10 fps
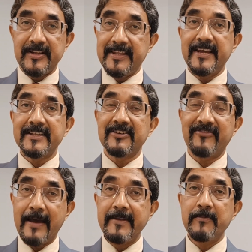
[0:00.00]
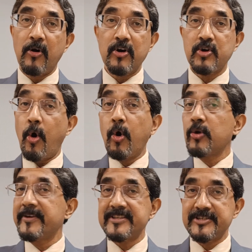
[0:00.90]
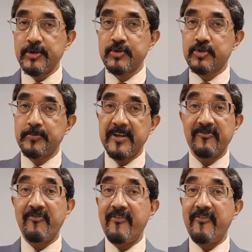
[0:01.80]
There, the family bond always used to be